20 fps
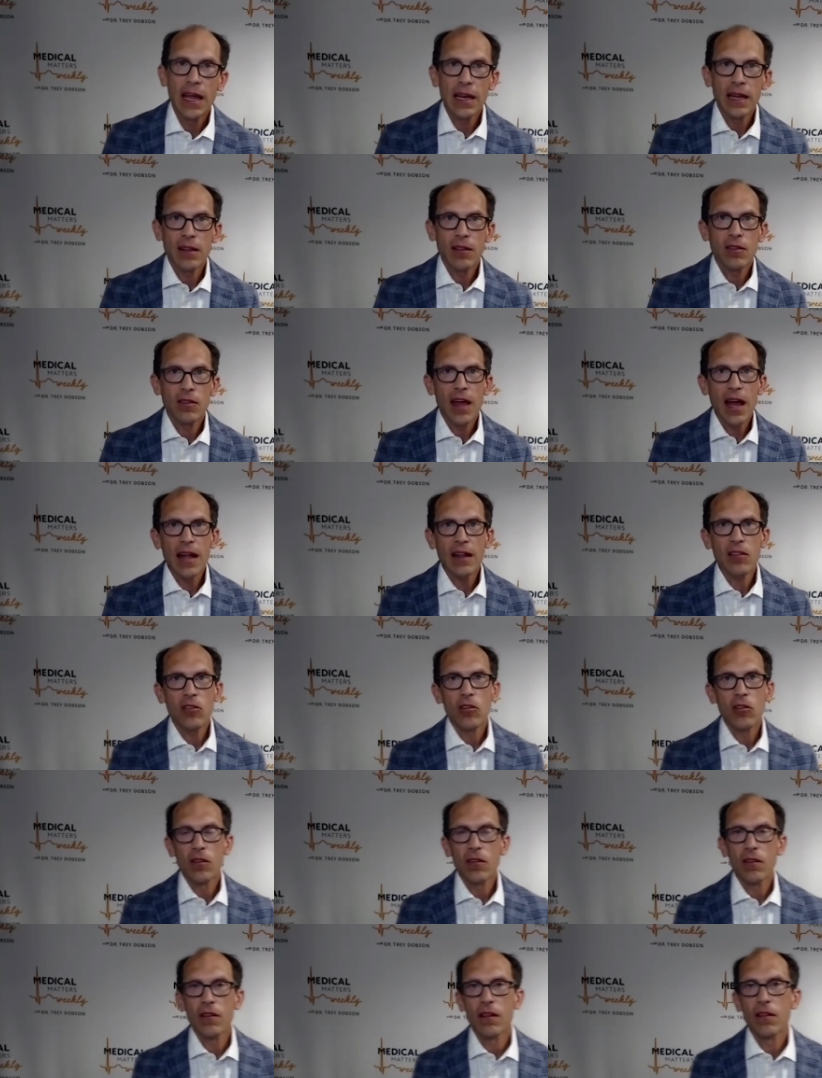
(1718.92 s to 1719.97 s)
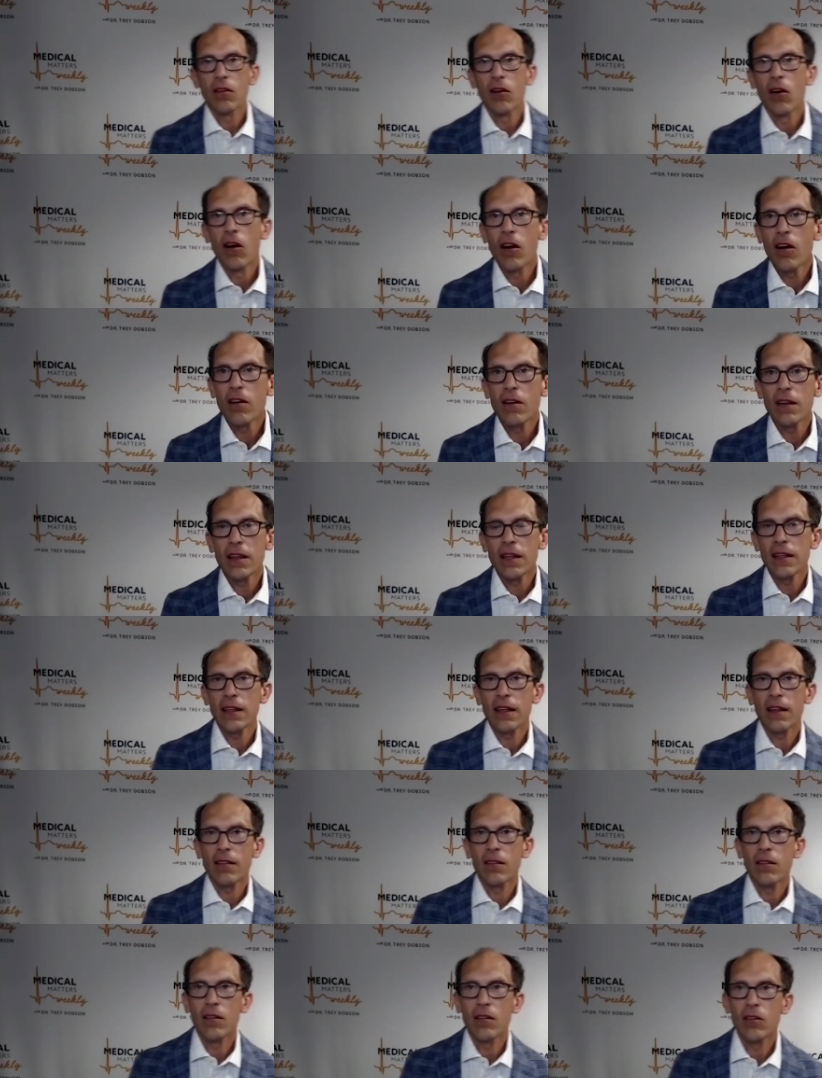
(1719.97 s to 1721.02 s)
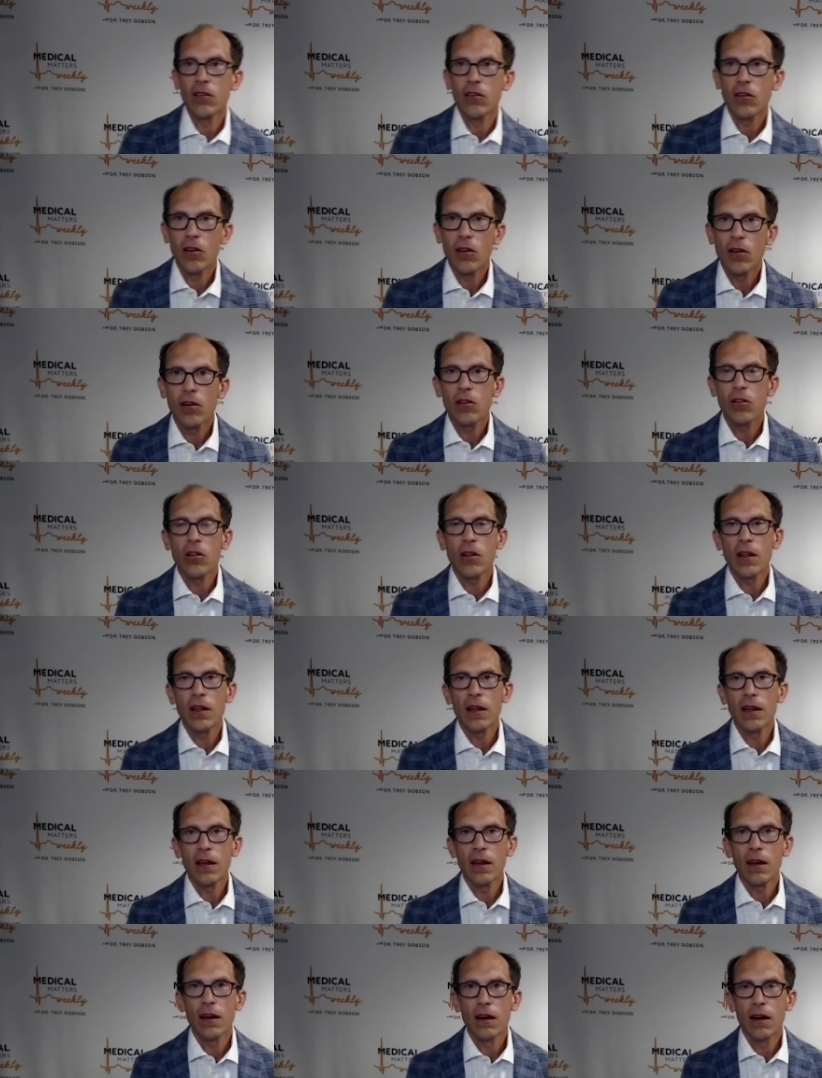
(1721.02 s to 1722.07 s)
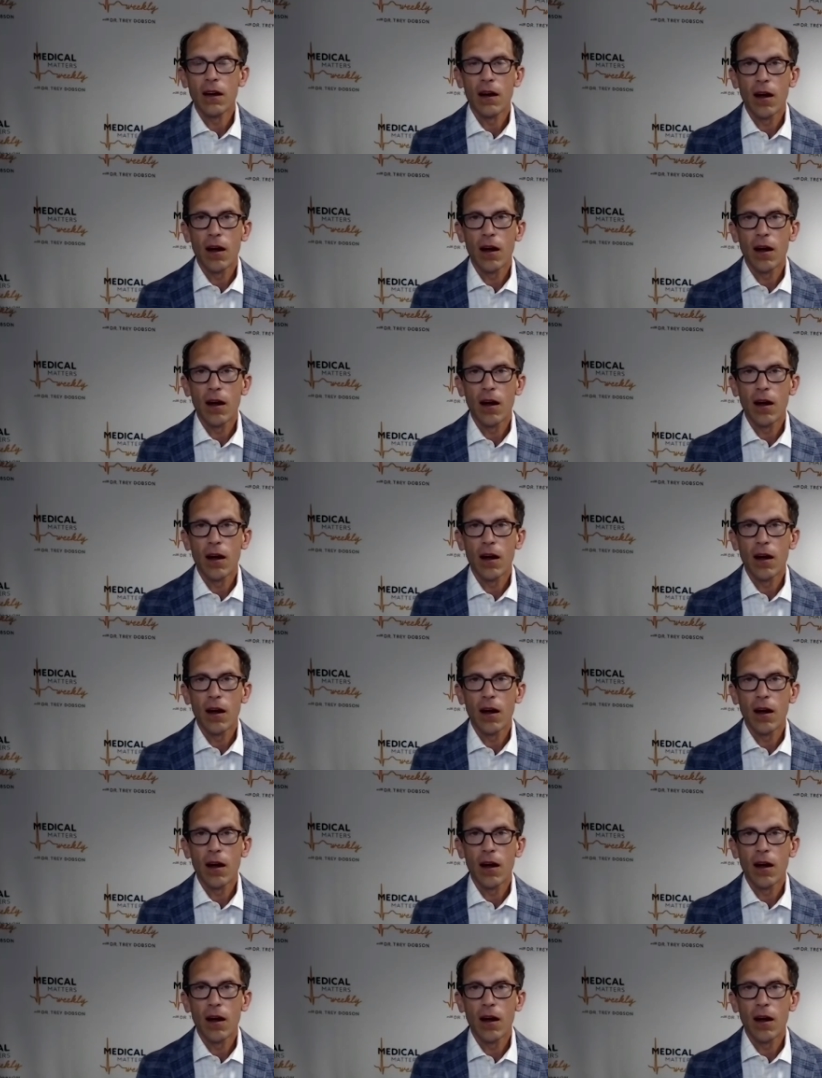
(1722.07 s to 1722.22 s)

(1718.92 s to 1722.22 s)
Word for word: and it's that's just disheartening. It's discouraging.